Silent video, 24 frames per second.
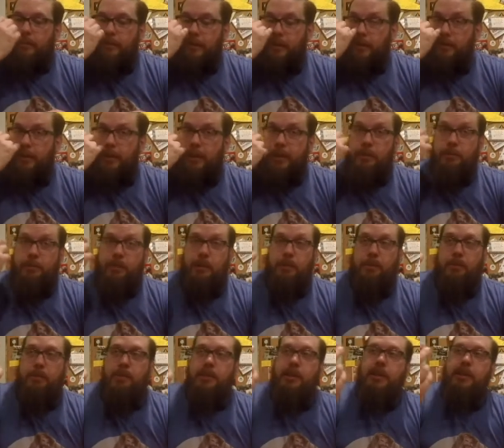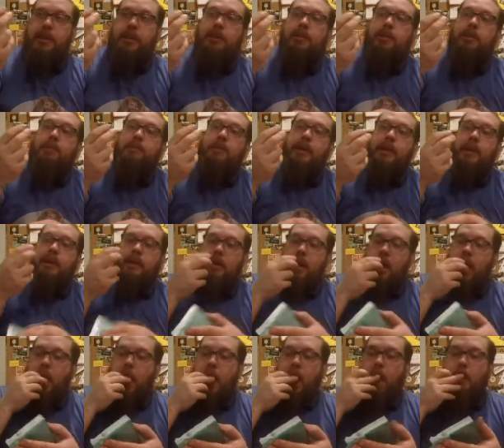That'll a pepperminty
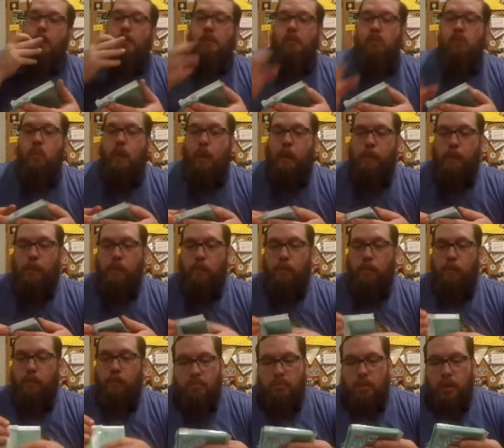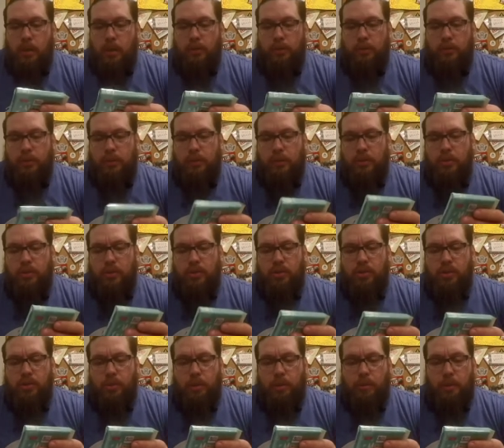smell. It's a very
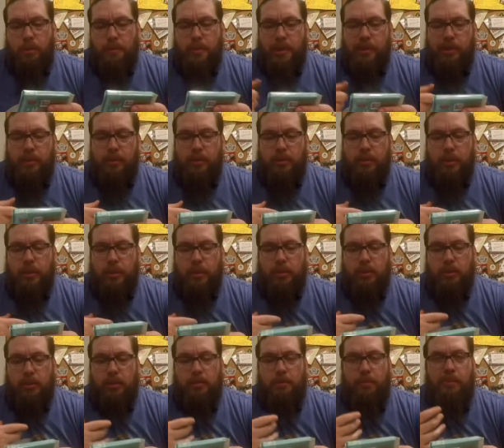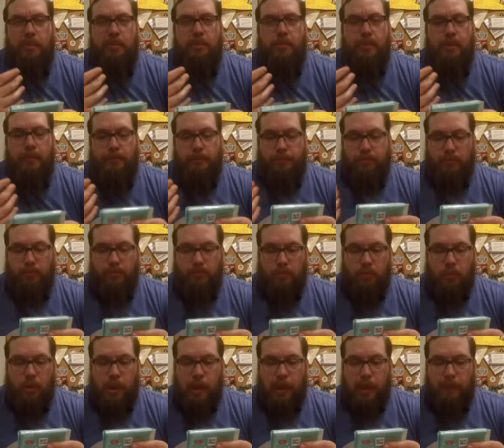enjoyable mint. It's like a spearmint.
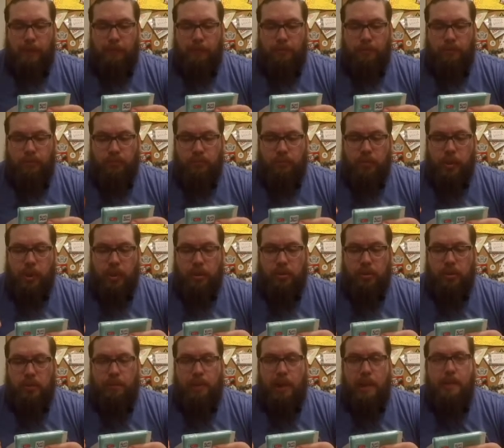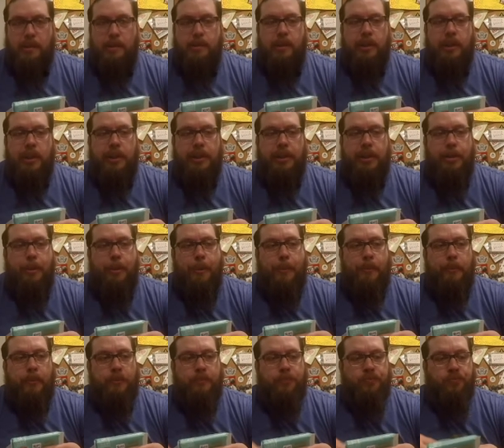This is peppermint on here.
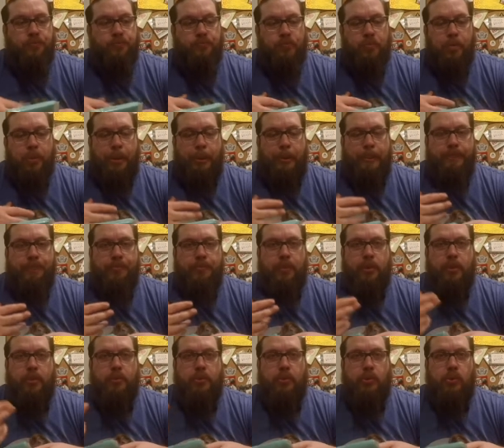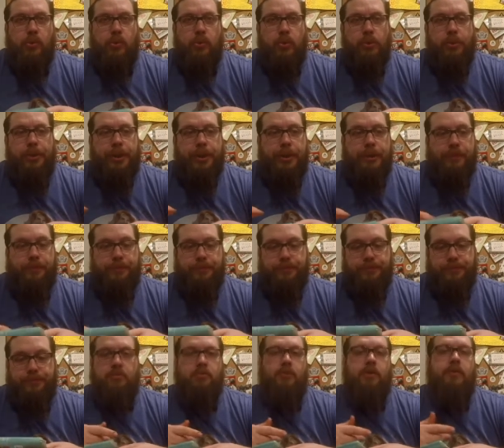was cooling.
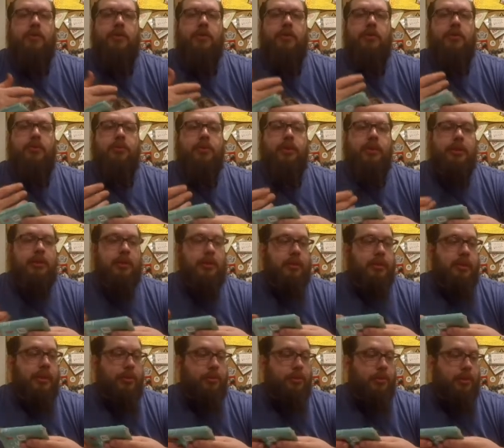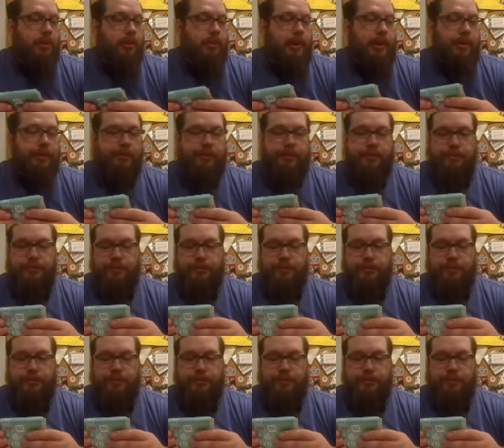Very cooling sensation to the mouth.